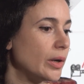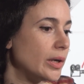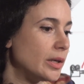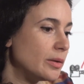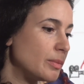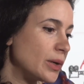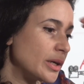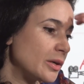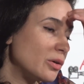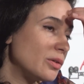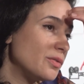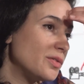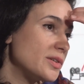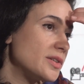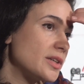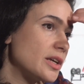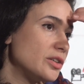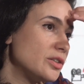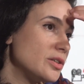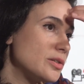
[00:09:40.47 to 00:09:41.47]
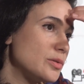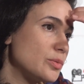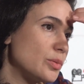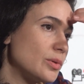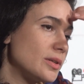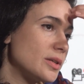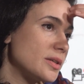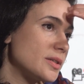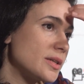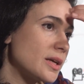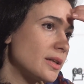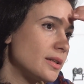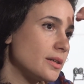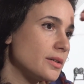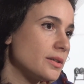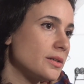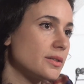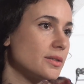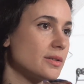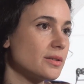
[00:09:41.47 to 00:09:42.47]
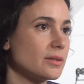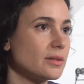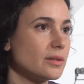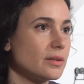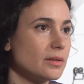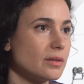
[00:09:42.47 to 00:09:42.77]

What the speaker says: in my conversations with the settlers,